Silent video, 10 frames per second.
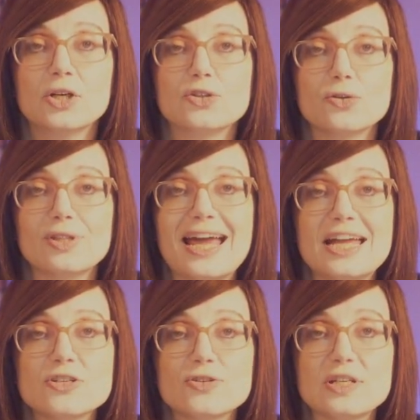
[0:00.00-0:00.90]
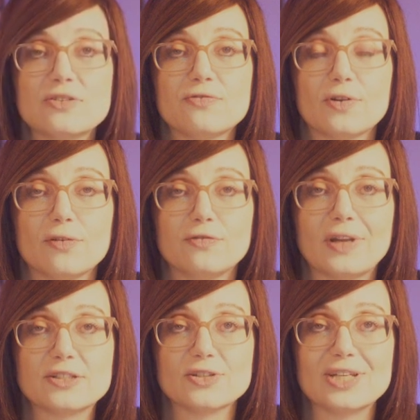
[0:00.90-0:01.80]
So the injuries for
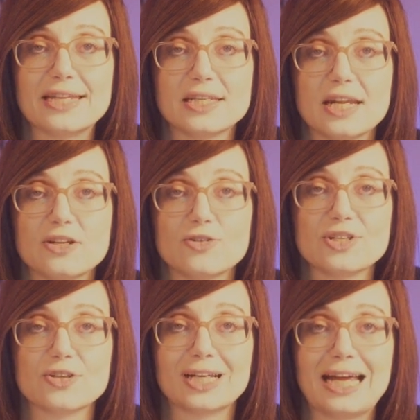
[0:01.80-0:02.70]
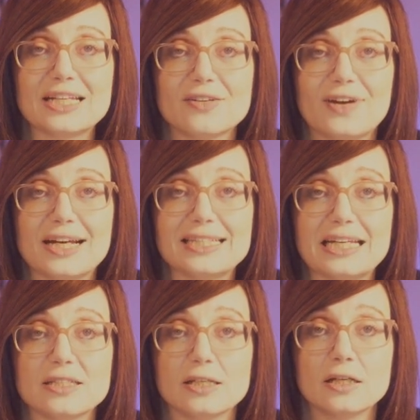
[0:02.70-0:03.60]
flexor tendon injuries are classified
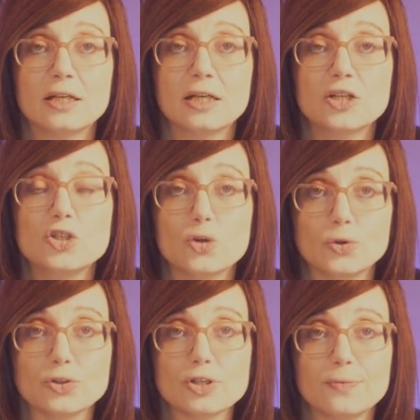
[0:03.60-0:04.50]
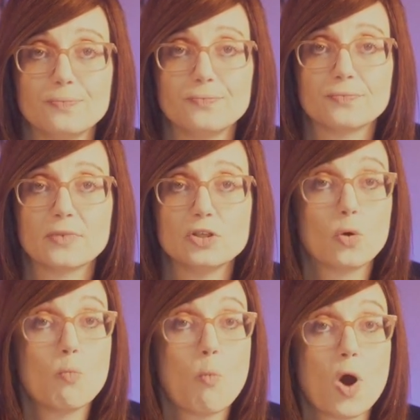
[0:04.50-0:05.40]
into zones.
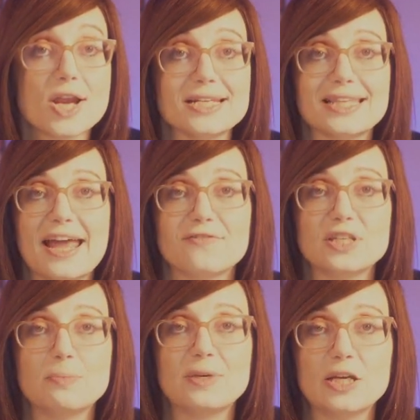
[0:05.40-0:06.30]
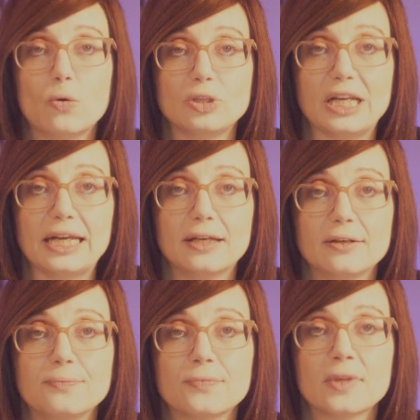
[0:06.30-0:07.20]
Zone one is the F D P only.
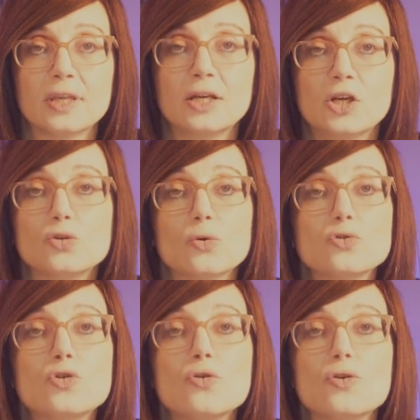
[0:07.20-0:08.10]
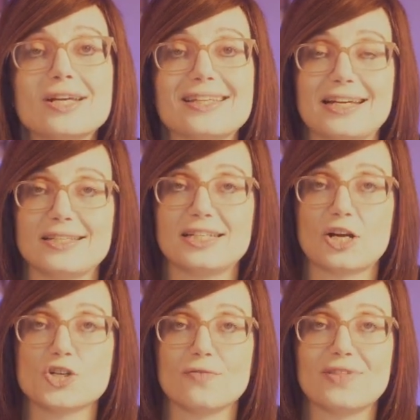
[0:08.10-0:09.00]
Zone two is the
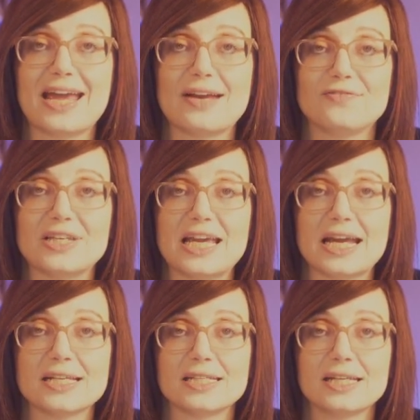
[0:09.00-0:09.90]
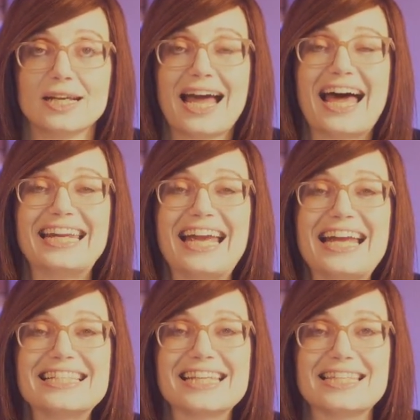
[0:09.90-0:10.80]
insertion of the F D S, and it
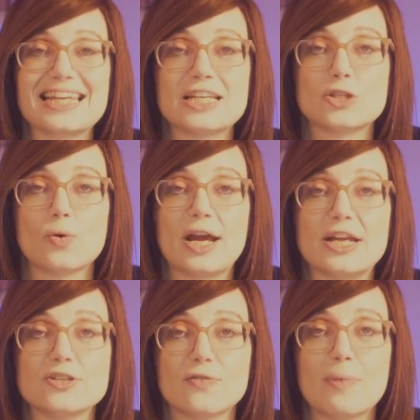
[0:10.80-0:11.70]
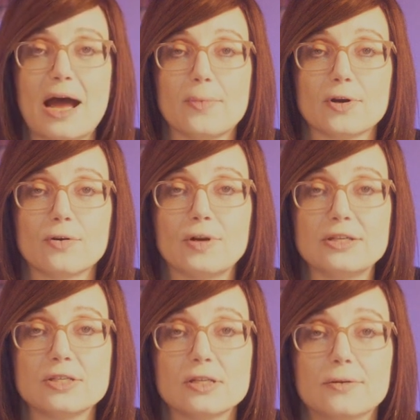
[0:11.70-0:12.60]
ends at the distal edge of the palmar
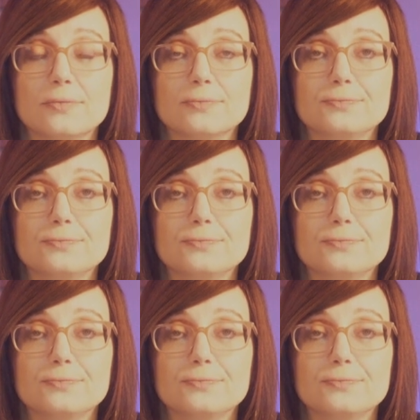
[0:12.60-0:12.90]
crease.